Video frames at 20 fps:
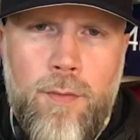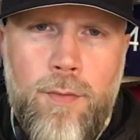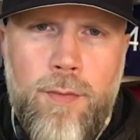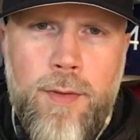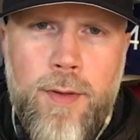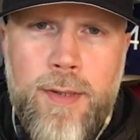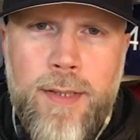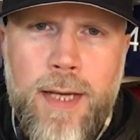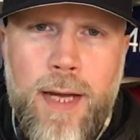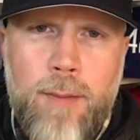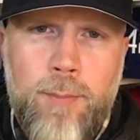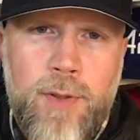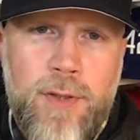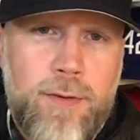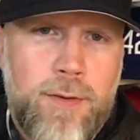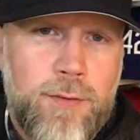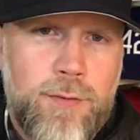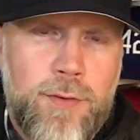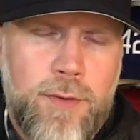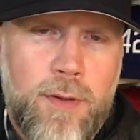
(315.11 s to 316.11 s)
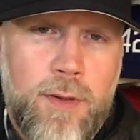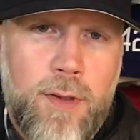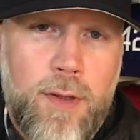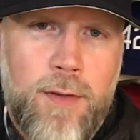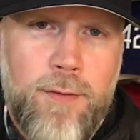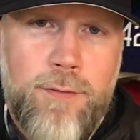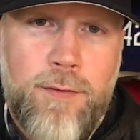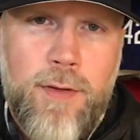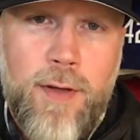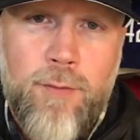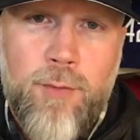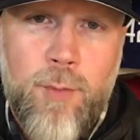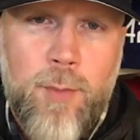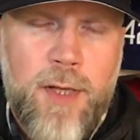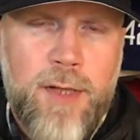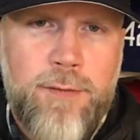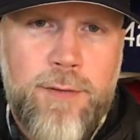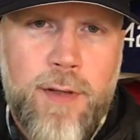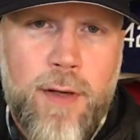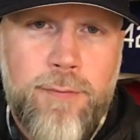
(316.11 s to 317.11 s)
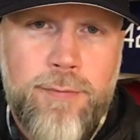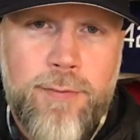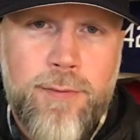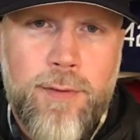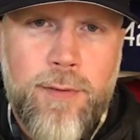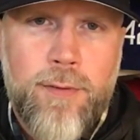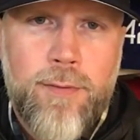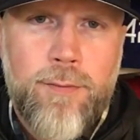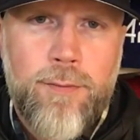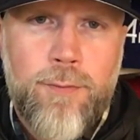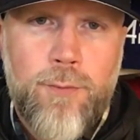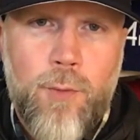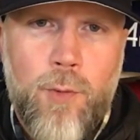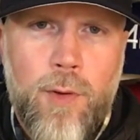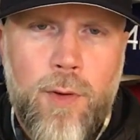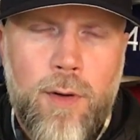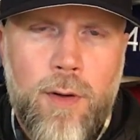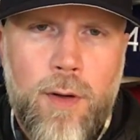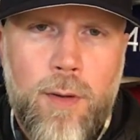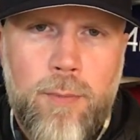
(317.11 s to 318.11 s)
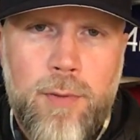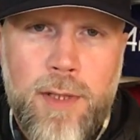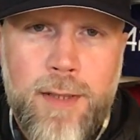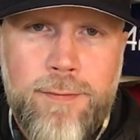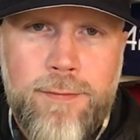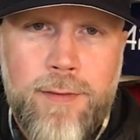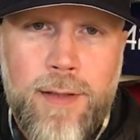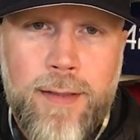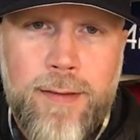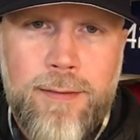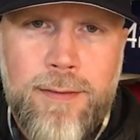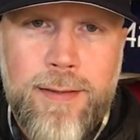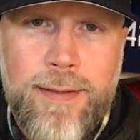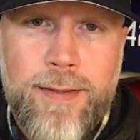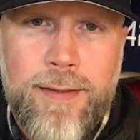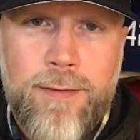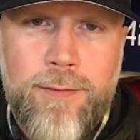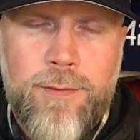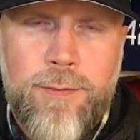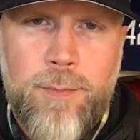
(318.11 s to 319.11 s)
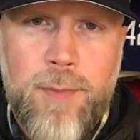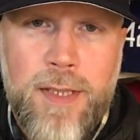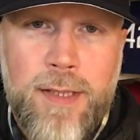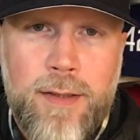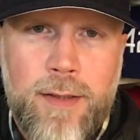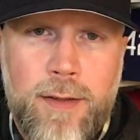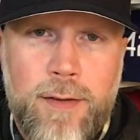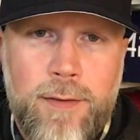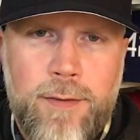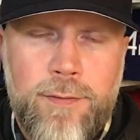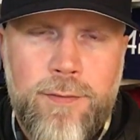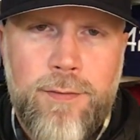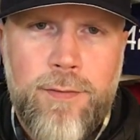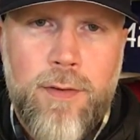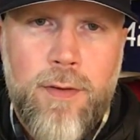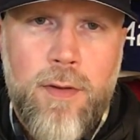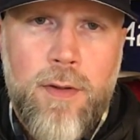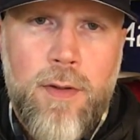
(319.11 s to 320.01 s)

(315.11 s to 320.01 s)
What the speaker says: The competition has never been tougher for a place like Lids because